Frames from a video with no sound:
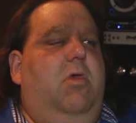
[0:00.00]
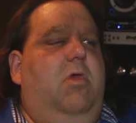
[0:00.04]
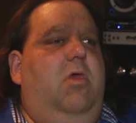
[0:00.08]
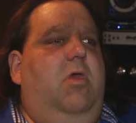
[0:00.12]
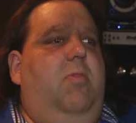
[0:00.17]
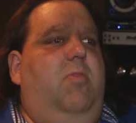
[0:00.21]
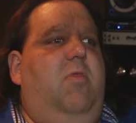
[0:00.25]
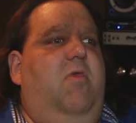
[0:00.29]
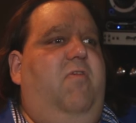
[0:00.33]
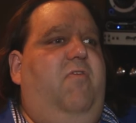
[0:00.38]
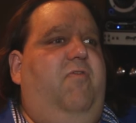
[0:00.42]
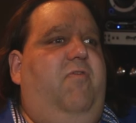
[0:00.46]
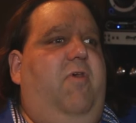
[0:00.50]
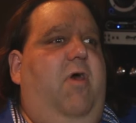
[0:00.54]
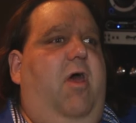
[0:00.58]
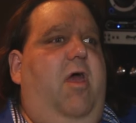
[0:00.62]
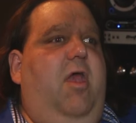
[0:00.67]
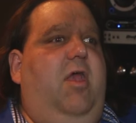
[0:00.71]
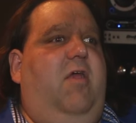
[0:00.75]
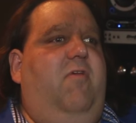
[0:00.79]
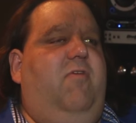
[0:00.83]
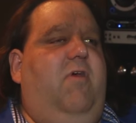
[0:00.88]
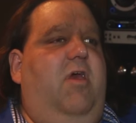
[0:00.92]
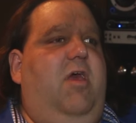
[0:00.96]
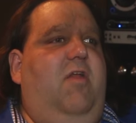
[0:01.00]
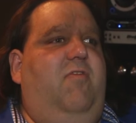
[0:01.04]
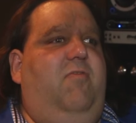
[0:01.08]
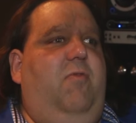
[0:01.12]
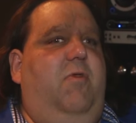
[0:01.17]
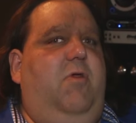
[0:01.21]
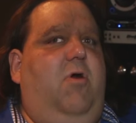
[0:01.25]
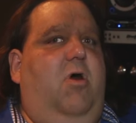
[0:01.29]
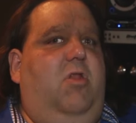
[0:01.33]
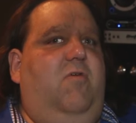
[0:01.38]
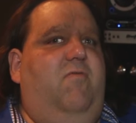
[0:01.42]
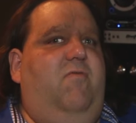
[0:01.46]
in this side because I had
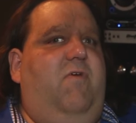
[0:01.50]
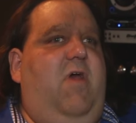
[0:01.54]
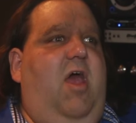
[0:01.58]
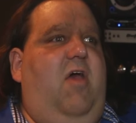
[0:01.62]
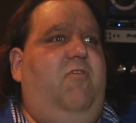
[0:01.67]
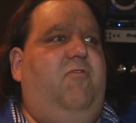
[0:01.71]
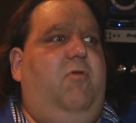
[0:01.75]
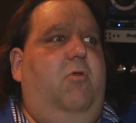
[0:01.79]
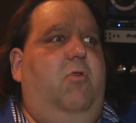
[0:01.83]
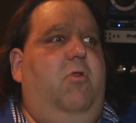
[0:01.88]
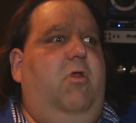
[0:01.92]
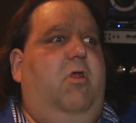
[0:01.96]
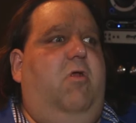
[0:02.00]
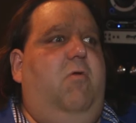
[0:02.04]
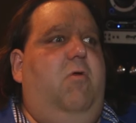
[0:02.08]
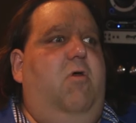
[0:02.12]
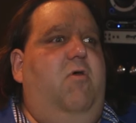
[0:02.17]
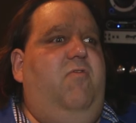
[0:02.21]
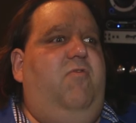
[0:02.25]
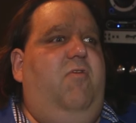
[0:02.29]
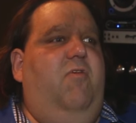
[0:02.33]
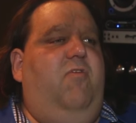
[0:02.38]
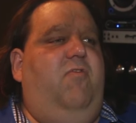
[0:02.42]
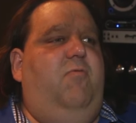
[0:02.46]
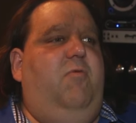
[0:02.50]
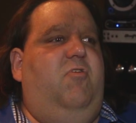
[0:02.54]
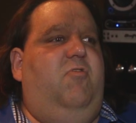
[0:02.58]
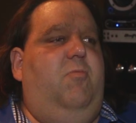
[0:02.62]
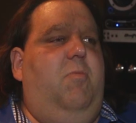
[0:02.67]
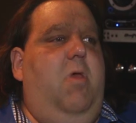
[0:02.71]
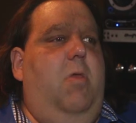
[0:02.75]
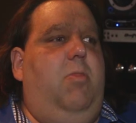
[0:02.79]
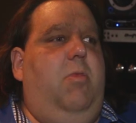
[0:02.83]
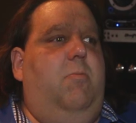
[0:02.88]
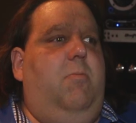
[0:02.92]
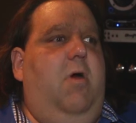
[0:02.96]
something called avascular necrosis,
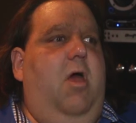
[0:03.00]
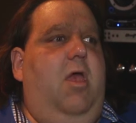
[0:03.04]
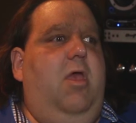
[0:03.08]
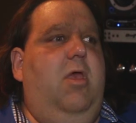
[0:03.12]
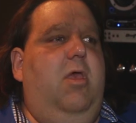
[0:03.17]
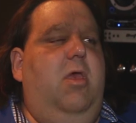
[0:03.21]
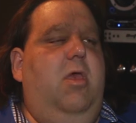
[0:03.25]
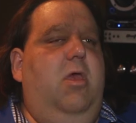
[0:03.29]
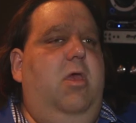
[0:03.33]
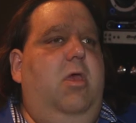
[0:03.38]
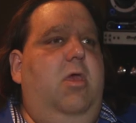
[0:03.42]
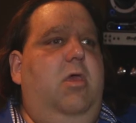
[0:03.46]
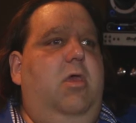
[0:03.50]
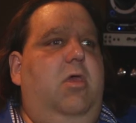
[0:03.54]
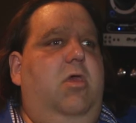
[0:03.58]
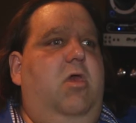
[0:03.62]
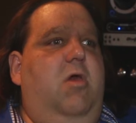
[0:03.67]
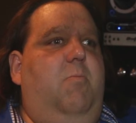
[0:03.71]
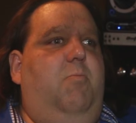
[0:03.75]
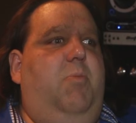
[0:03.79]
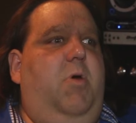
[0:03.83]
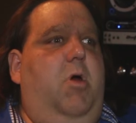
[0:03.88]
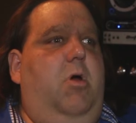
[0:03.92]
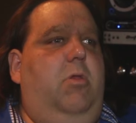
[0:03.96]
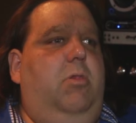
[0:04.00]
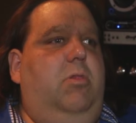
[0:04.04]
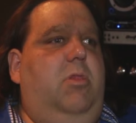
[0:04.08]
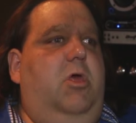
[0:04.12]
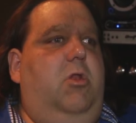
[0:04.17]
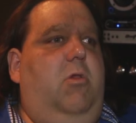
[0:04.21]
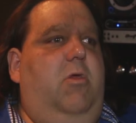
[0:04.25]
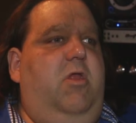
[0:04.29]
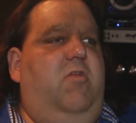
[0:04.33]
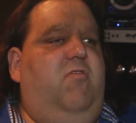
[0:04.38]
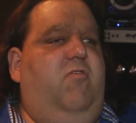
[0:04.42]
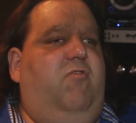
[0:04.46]
which meant that my hip bone
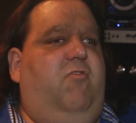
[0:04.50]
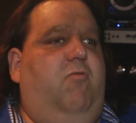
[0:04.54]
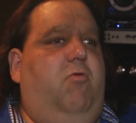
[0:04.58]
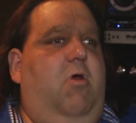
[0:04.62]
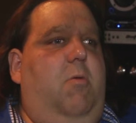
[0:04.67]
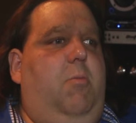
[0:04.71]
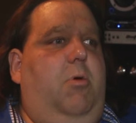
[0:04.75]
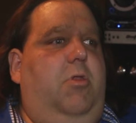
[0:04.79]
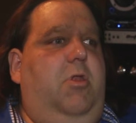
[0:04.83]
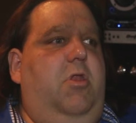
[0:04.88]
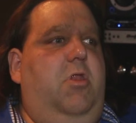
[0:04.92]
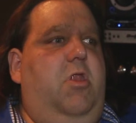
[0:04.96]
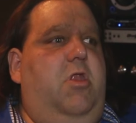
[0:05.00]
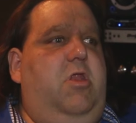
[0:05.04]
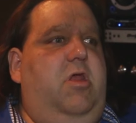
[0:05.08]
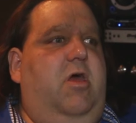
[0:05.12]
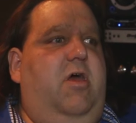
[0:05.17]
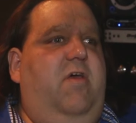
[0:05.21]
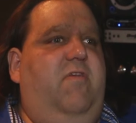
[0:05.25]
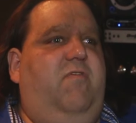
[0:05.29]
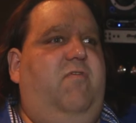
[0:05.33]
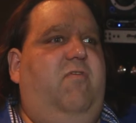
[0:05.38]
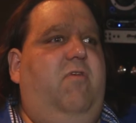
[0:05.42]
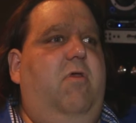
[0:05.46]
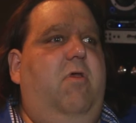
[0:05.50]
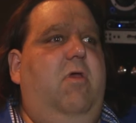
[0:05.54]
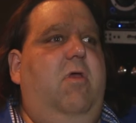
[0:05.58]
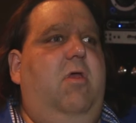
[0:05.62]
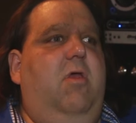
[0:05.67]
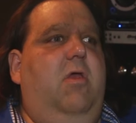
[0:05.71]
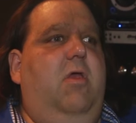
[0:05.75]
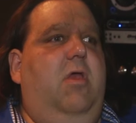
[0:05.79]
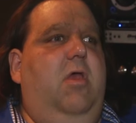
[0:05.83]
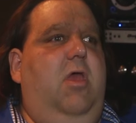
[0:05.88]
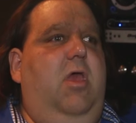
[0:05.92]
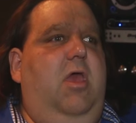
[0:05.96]
literally just crumbled into dust.
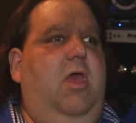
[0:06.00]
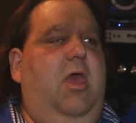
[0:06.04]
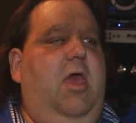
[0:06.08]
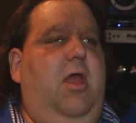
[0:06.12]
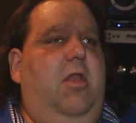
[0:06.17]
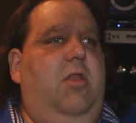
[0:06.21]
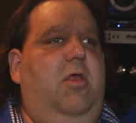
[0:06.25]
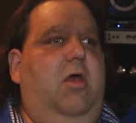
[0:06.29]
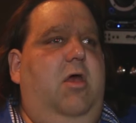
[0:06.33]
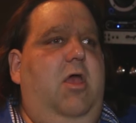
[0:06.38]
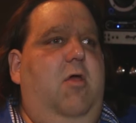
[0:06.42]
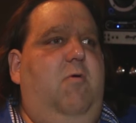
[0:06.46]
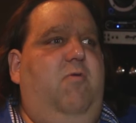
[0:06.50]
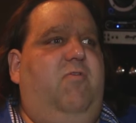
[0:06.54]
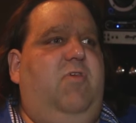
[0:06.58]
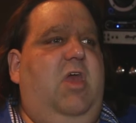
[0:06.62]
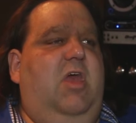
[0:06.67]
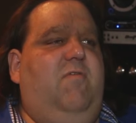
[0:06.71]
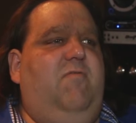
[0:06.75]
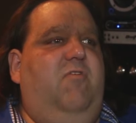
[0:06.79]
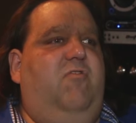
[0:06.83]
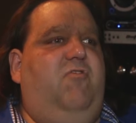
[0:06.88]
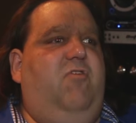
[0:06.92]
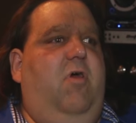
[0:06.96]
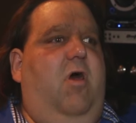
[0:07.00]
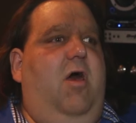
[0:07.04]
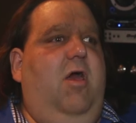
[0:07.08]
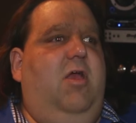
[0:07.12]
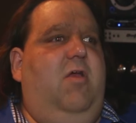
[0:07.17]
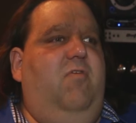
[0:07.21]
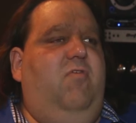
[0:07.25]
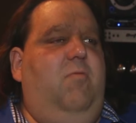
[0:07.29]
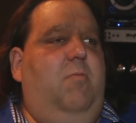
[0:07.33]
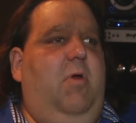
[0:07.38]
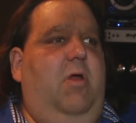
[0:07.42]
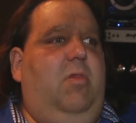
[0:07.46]
And uh, it was kind of a
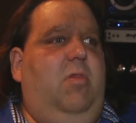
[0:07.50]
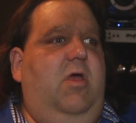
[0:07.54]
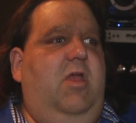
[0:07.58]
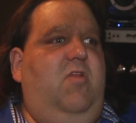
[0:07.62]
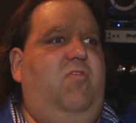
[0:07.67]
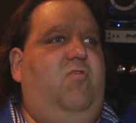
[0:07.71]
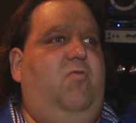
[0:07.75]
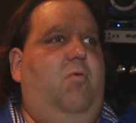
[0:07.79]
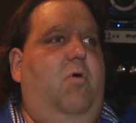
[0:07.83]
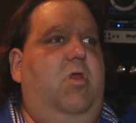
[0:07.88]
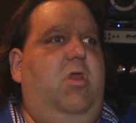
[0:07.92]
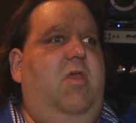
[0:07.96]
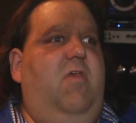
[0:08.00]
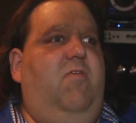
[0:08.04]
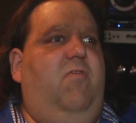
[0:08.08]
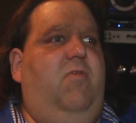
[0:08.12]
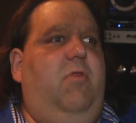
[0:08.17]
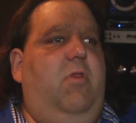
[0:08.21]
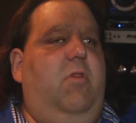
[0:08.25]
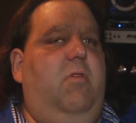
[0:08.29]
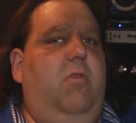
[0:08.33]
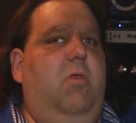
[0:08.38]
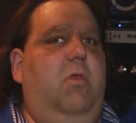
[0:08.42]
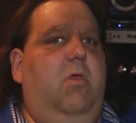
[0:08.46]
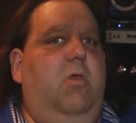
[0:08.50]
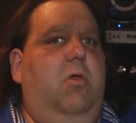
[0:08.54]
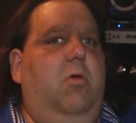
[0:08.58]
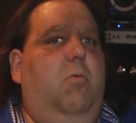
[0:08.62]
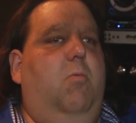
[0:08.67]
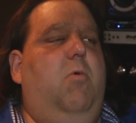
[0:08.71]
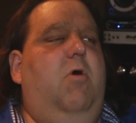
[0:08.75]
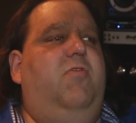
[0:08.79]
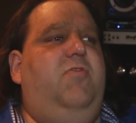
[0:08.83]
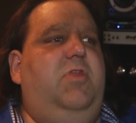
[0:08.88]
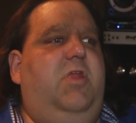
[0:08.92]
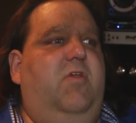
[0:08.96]
shock. I was in my late 20s and
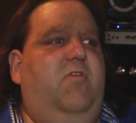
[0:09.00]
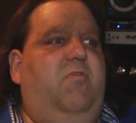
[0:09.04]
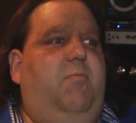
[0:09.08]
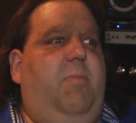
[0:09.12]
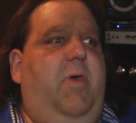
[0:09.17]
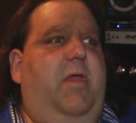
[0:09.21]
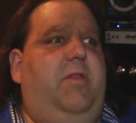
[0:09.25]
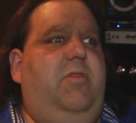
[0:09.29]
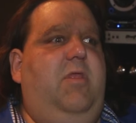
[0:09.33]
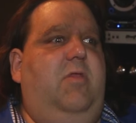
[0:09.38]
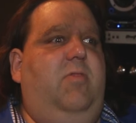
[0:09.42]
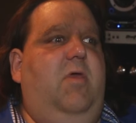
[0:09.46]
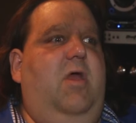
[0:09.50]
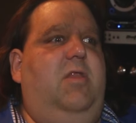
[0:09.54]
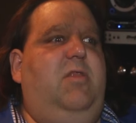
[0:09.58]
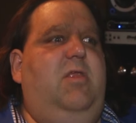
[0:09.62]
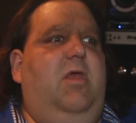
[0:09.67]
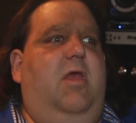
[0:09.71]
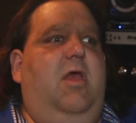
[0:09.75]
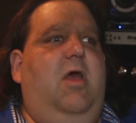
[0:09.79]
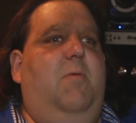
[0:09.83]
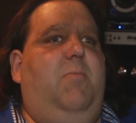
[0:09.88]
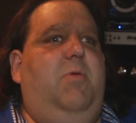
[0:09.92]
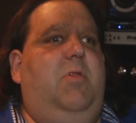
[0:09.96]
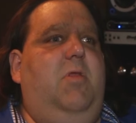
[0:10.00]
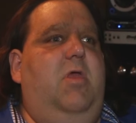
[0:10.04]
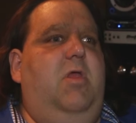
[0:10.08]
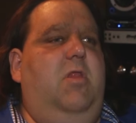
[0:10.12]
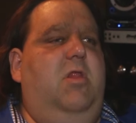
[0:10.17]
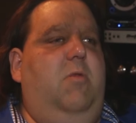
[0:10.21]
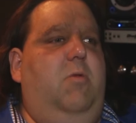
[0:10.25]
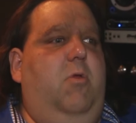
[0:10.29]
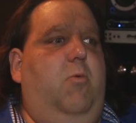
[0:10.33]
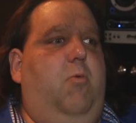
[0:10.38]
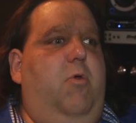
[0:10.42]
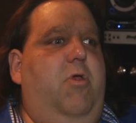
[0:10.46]
wasn't expecting that to happen.
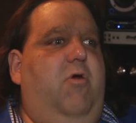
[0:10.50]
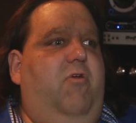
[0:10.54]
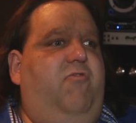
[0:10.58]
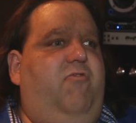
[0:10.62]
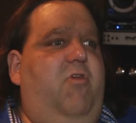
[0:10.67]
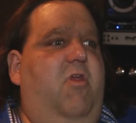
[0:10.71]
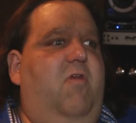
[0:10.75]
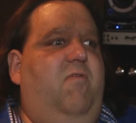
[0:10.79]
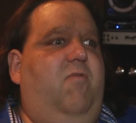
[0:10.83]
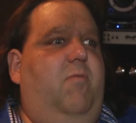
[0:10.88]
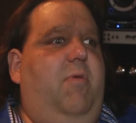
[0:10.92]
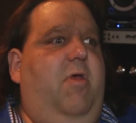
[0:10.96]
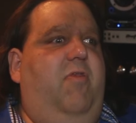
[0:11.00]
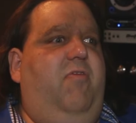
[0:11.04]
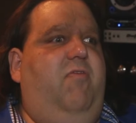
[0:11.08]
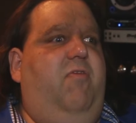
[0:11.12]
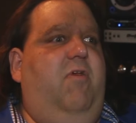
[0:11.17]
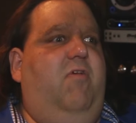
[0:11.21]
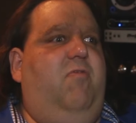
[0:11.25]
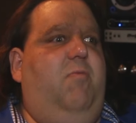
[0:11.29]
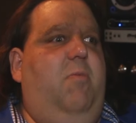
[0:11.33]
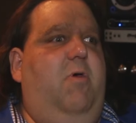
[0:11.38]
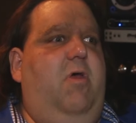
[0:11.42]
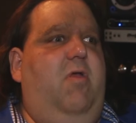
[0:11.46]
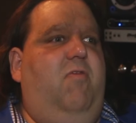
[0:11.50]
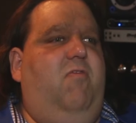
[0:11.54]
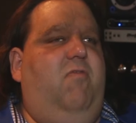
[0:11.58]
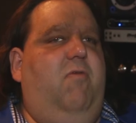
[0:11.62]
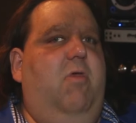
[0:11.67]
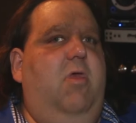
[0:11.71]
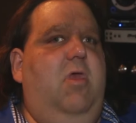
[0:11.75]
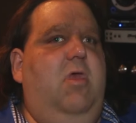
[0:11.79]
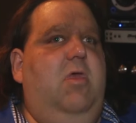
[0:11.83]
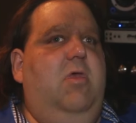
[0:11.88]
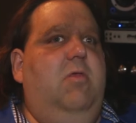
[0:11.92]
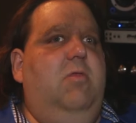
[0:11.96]
Ended up in a wheelchair for about six months.
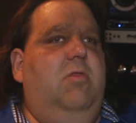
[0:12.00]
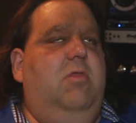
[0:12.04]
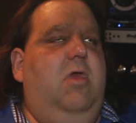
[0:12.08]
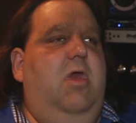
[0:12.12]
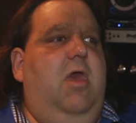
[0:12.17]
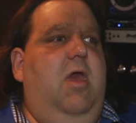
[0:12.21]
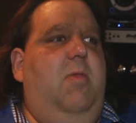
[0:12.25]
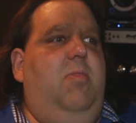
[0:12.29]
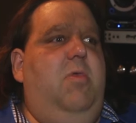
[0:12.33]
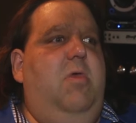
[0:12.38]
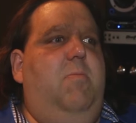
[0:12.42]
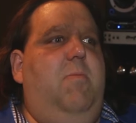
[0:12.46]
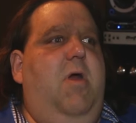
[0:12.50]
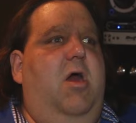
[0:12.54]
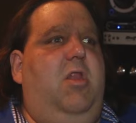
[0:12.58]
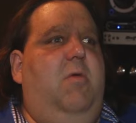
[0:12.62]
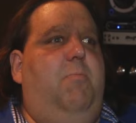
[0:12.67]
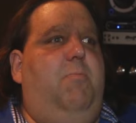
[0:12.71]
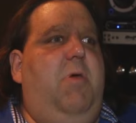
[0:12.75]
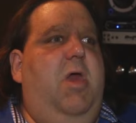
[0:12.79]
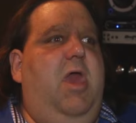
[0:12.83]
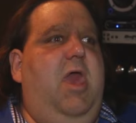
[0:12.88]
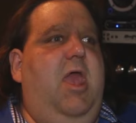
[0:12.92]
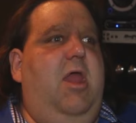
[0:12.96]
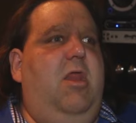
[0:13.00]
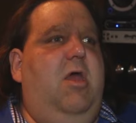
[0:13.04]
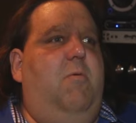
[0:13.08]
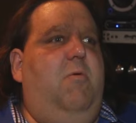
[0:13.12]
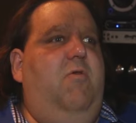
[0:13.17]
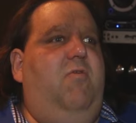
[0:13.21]
And the amount of pain I